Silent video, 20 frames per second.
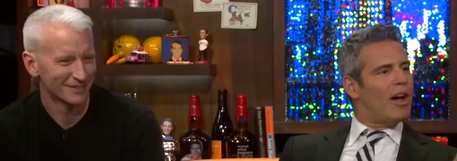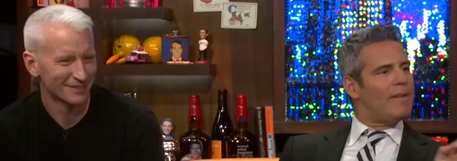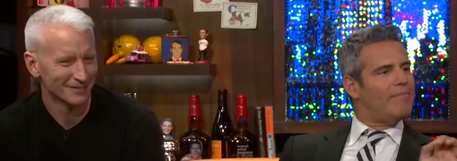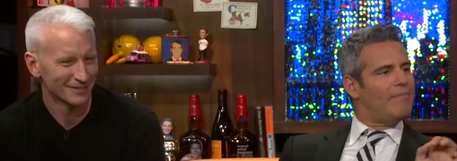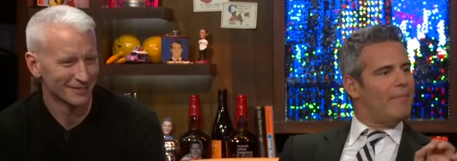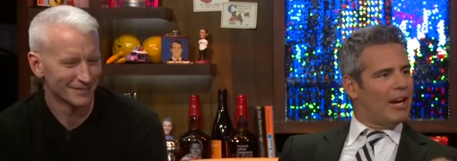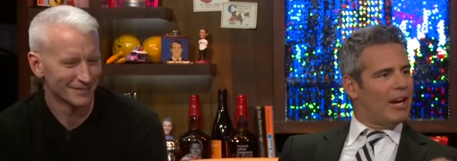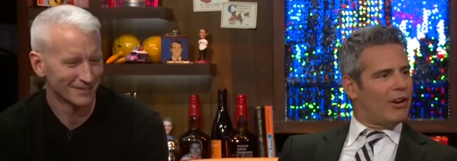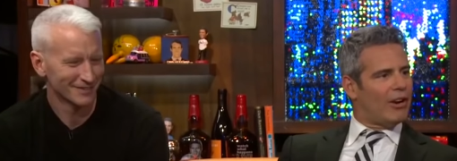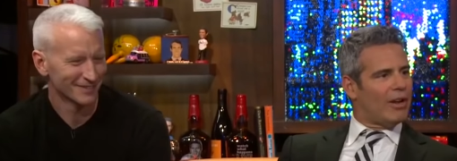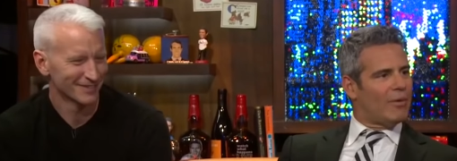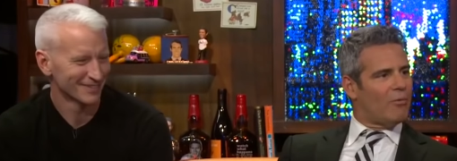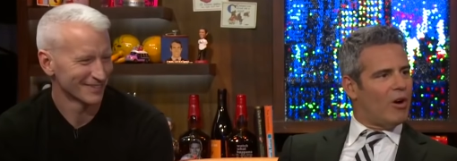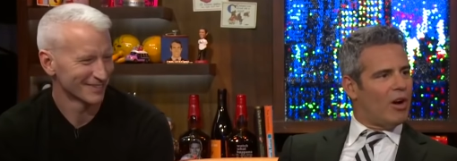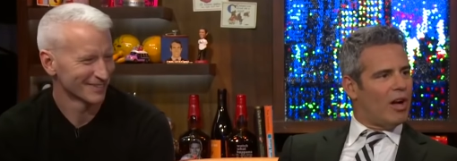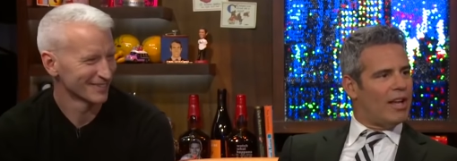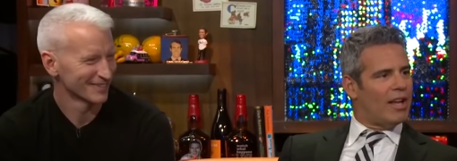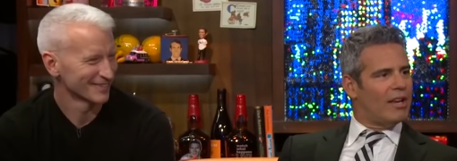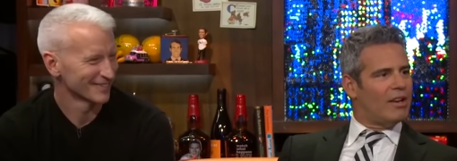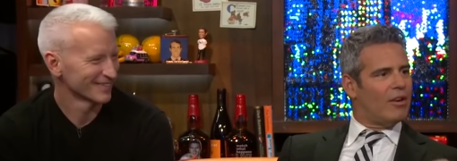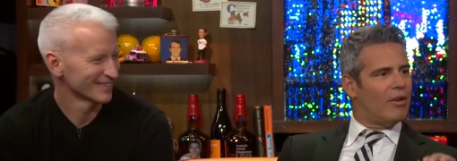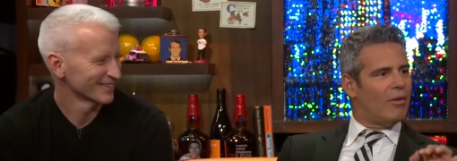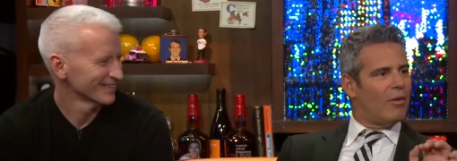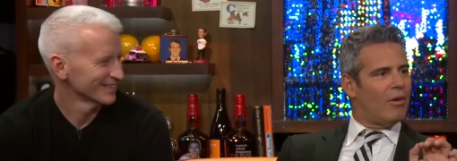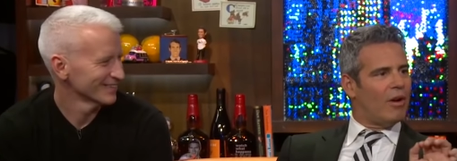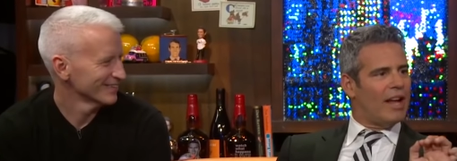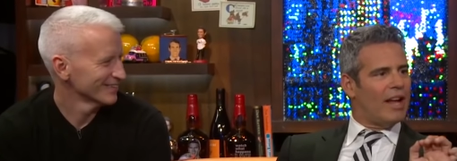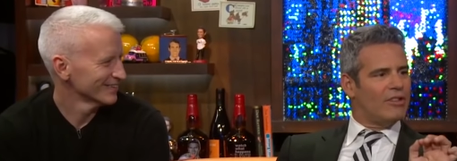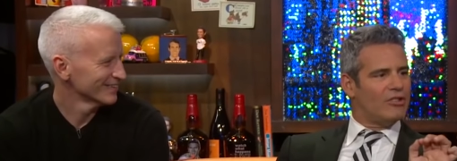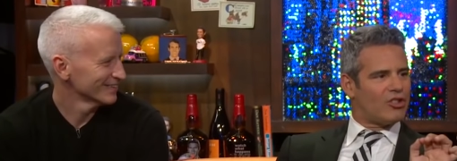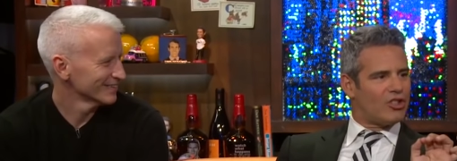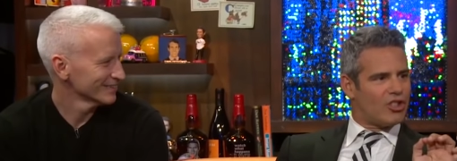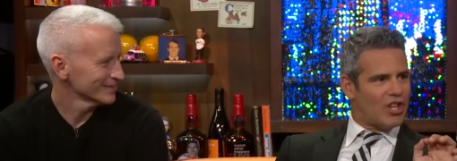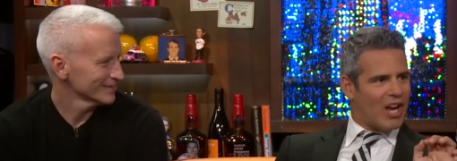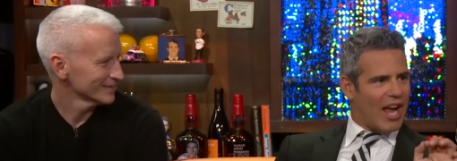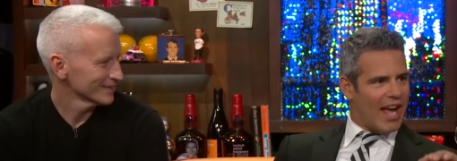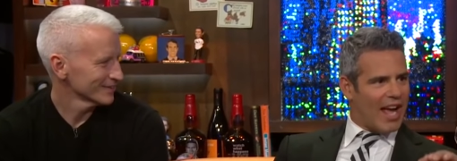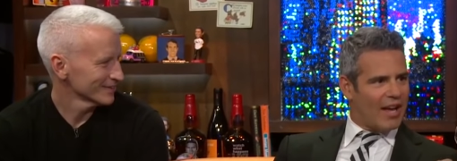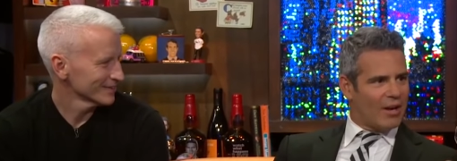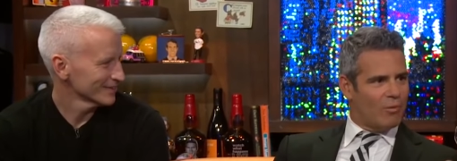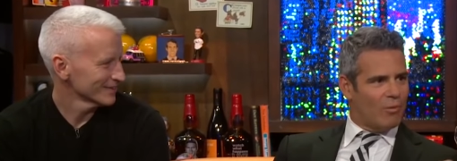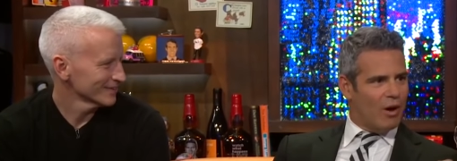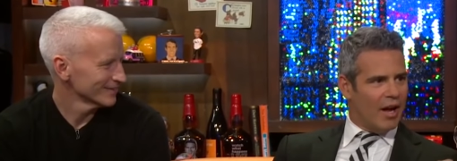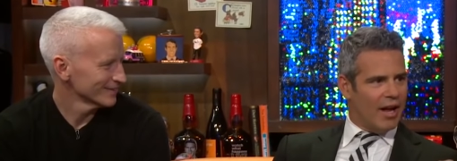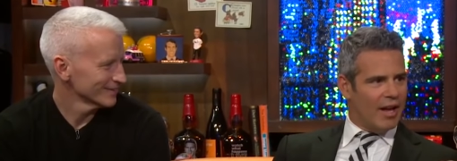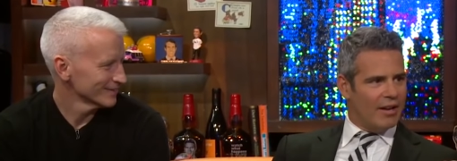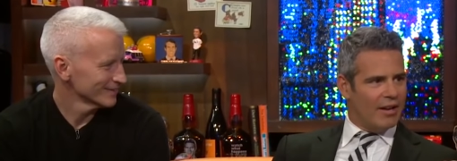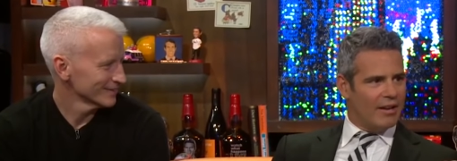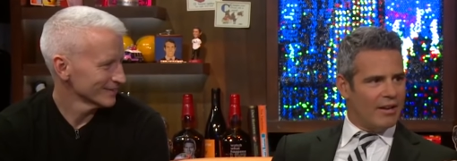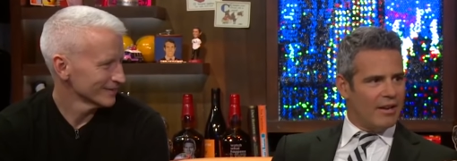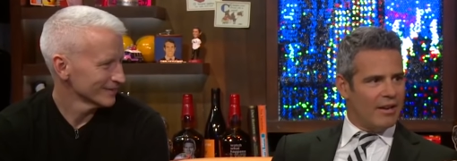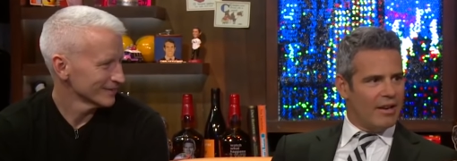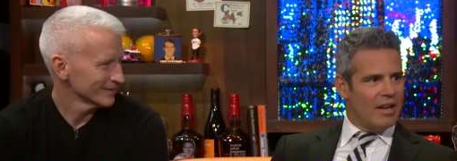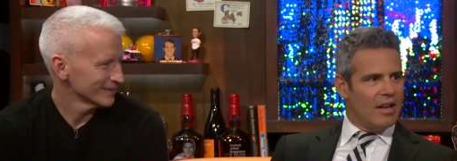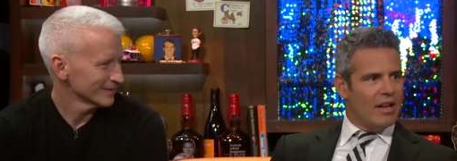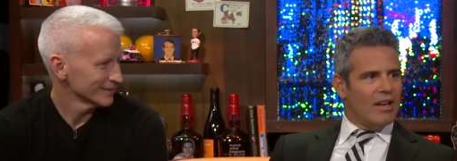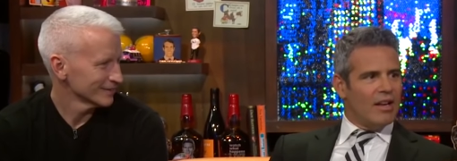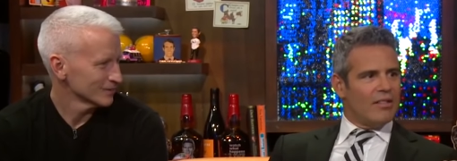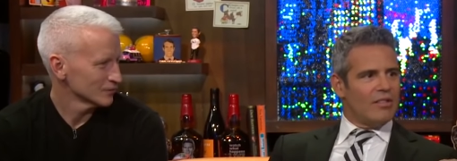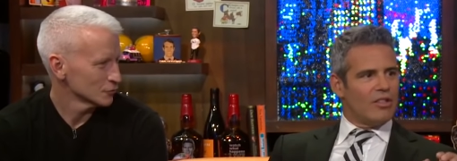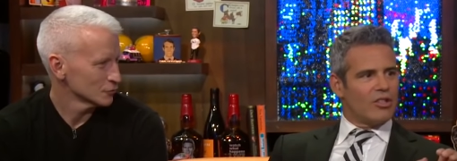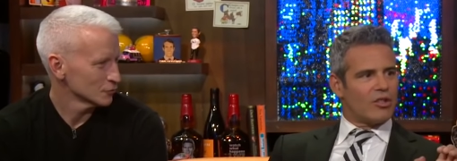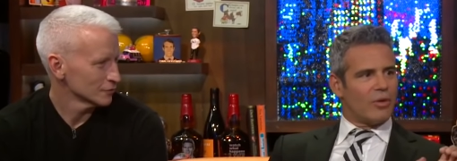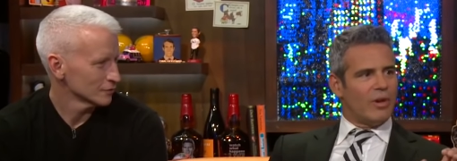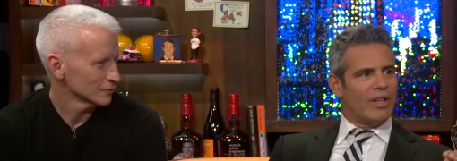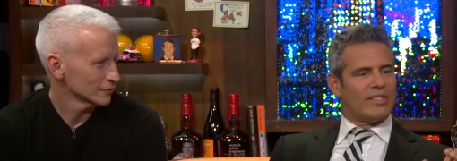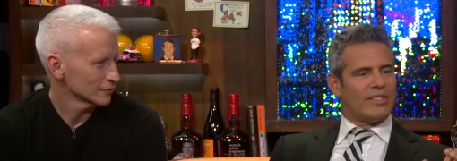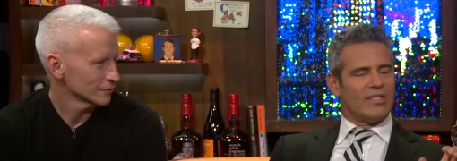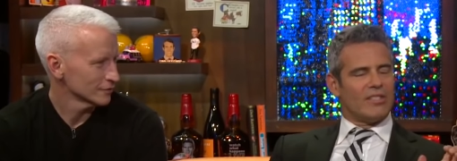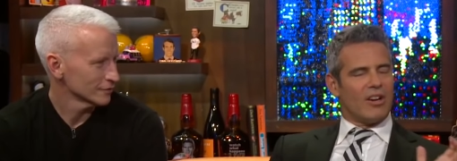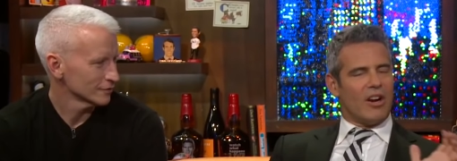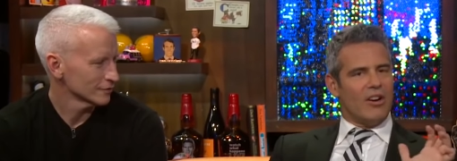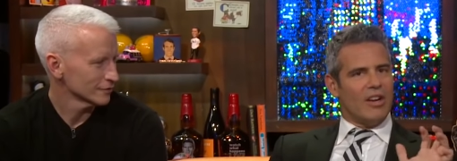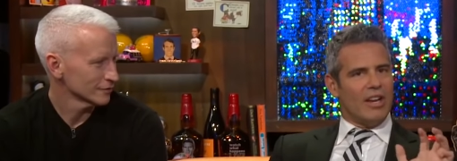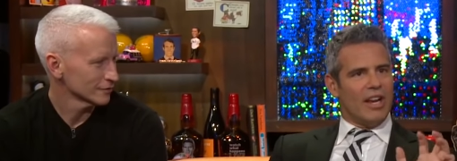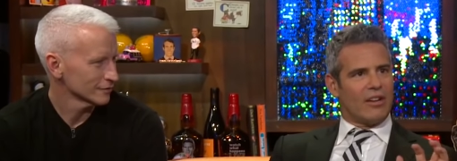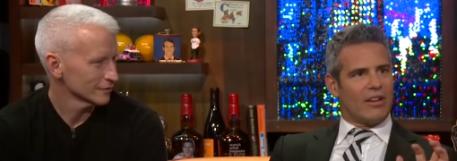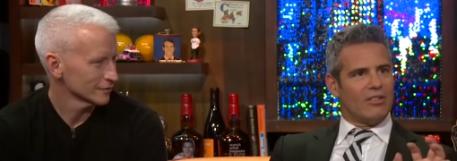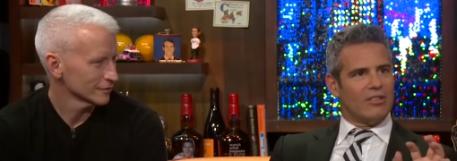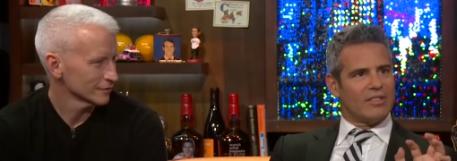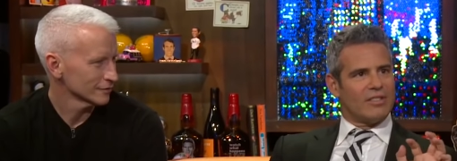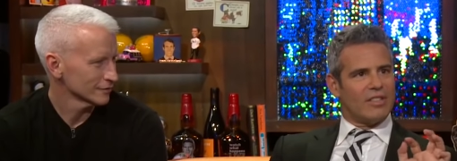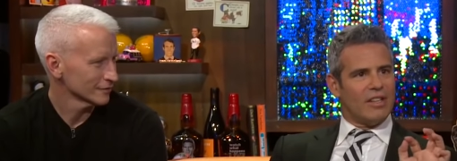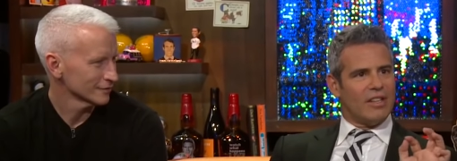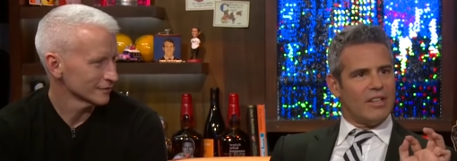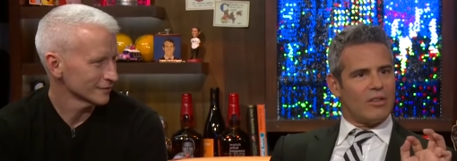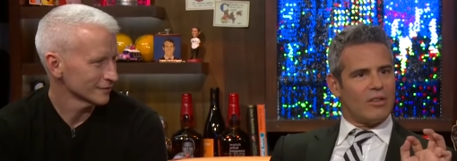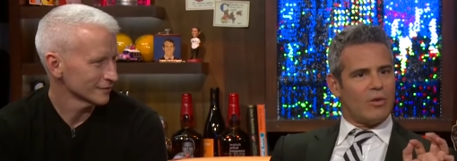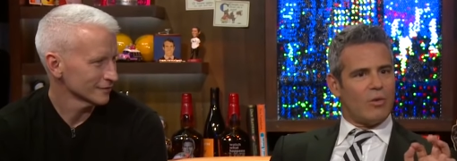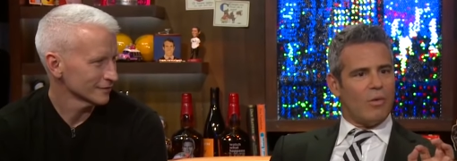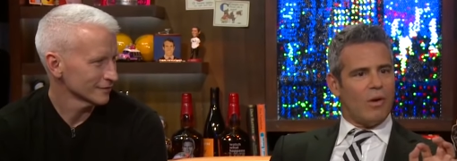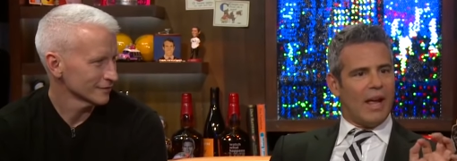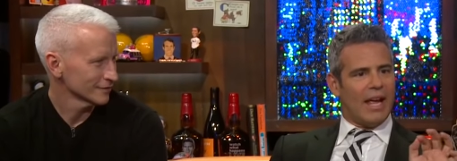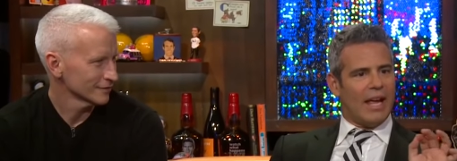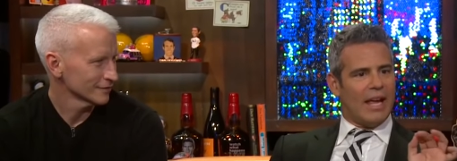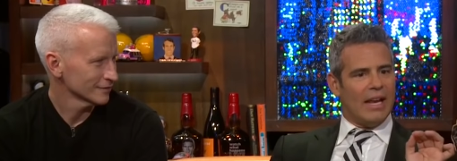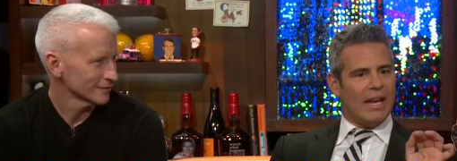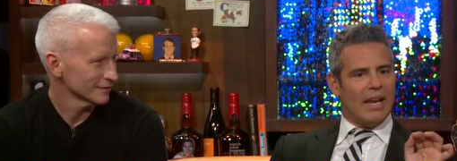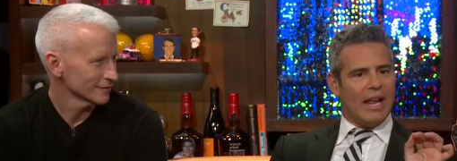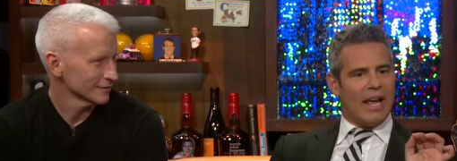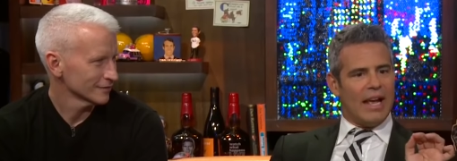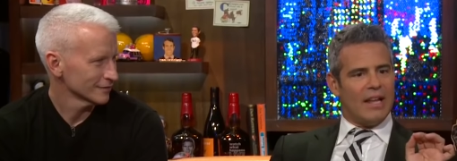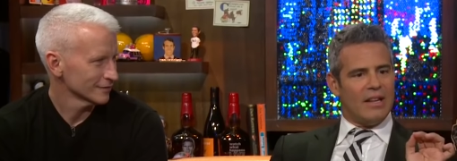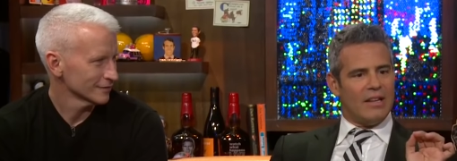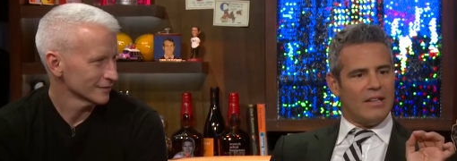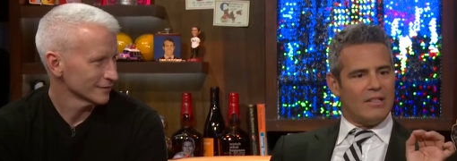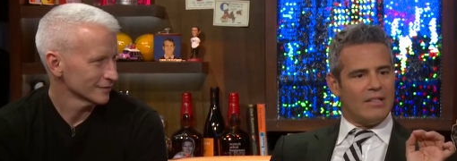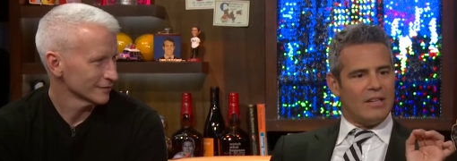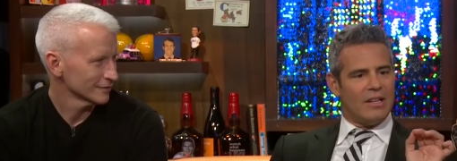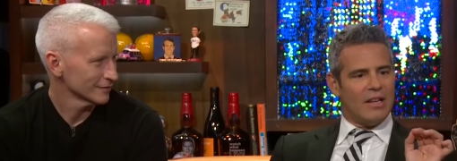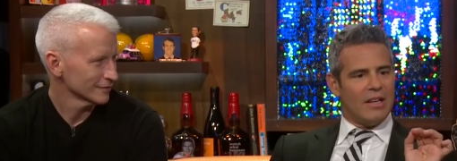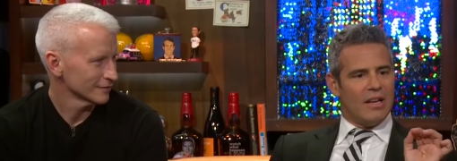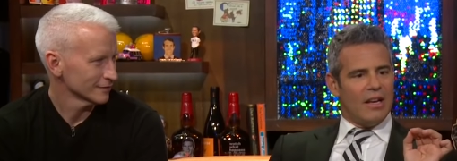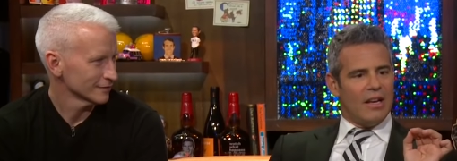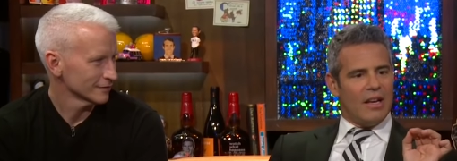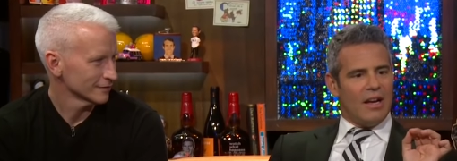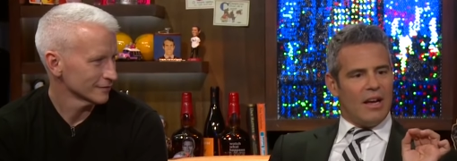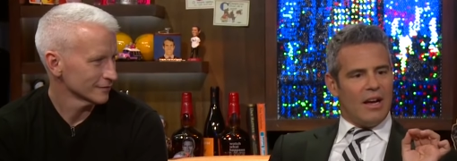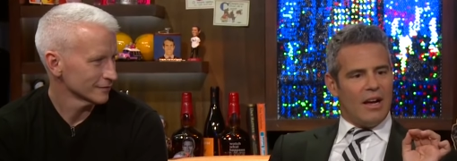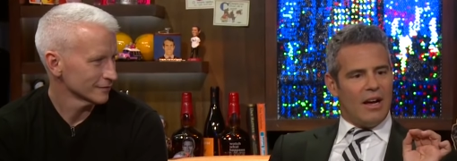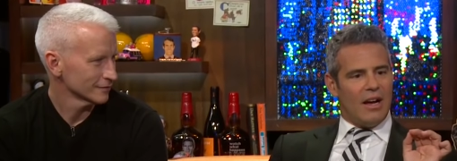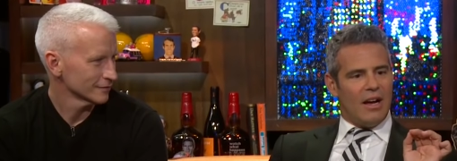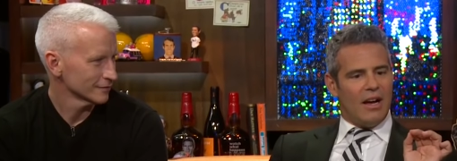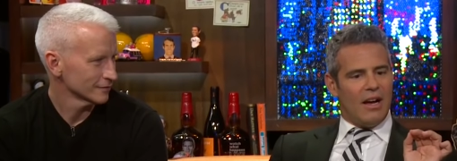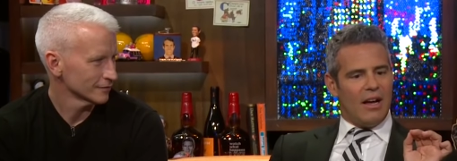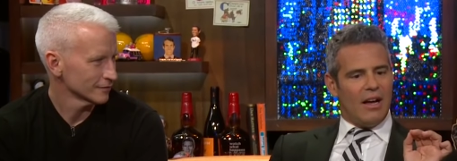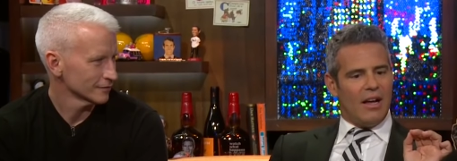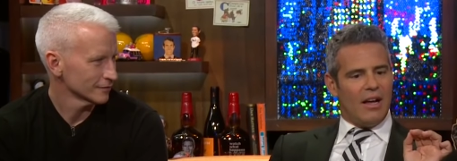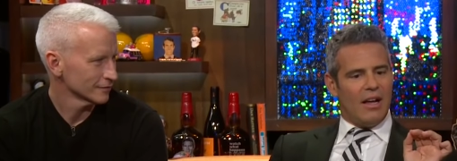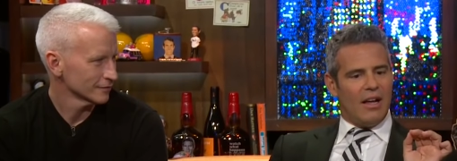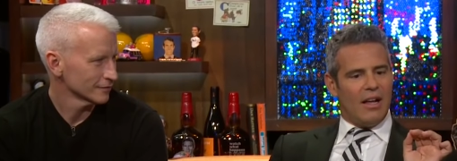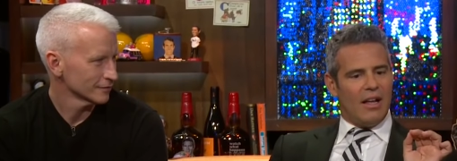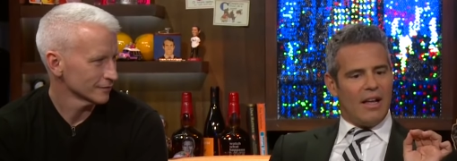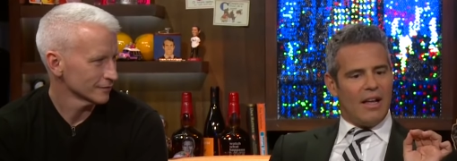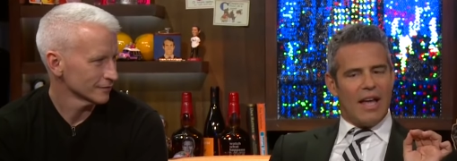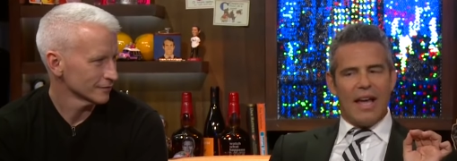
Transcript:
Speaker 1: one, marry one, and, and shag one. The choices are Nicholson, Quaid, and uh,